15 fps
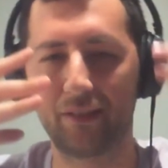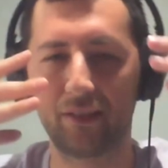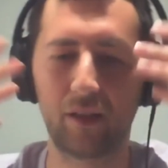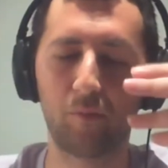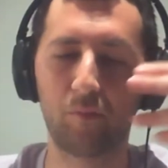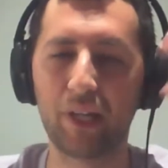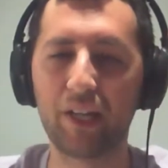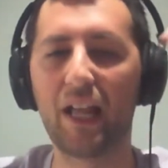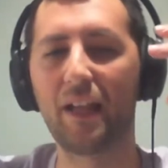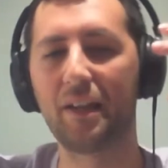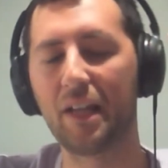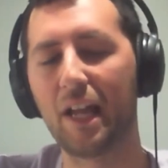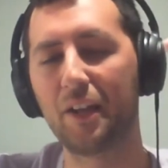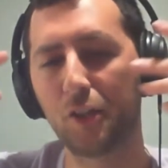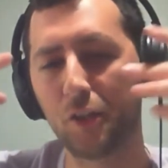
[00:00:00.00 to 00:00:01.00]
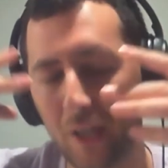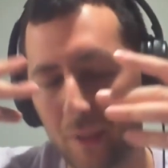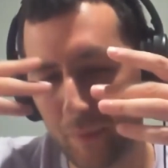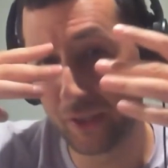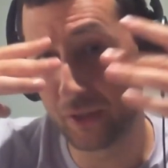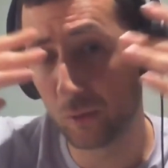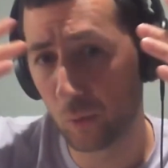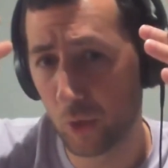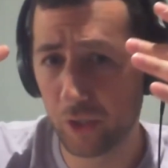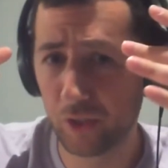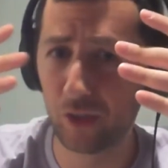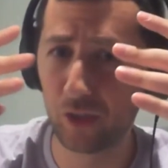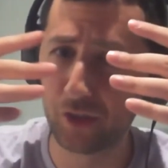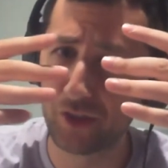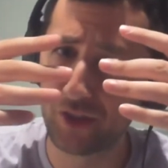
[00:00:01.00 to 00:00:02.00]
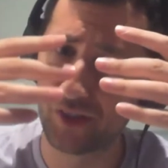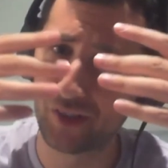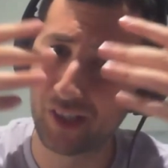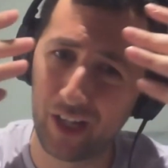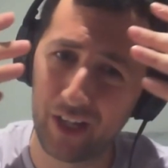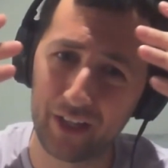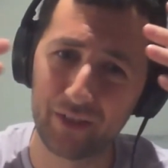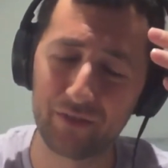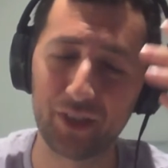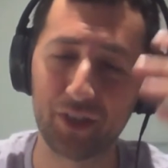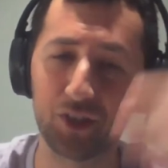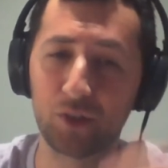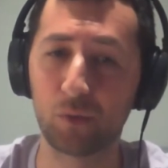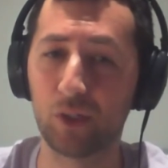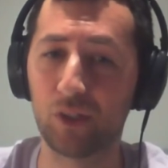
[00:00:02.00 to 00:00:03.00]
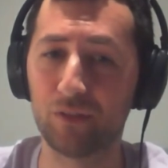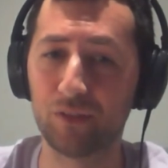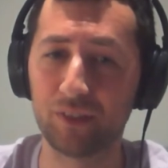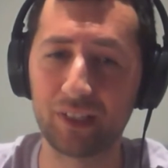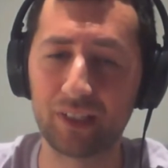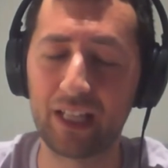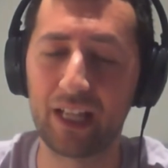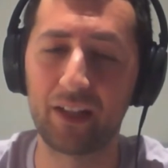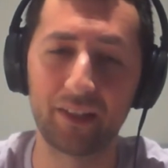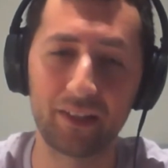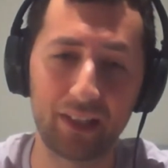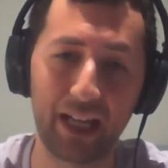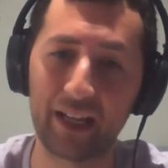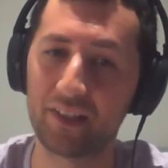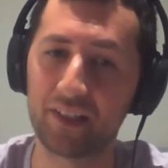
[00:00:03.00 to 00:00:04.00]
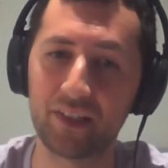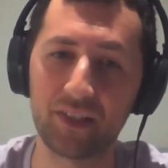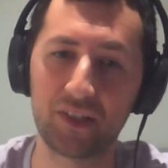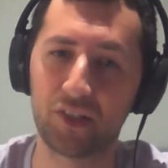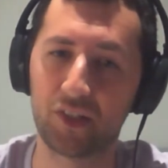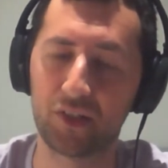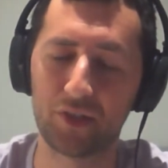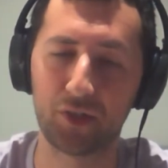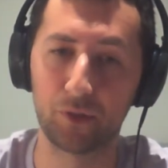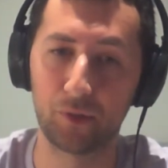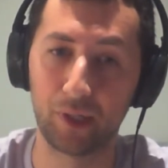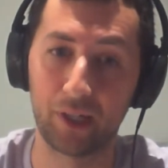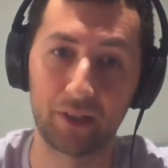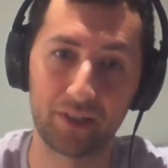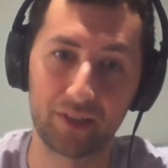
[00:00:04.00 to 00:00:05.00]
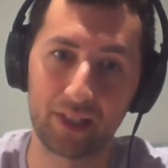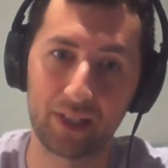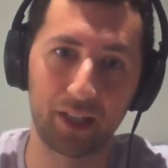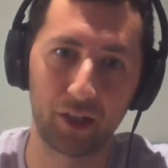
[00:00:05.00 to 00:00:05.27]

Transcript: But anagramming and word knowledge are kind of interwoven. That is just too hard to say.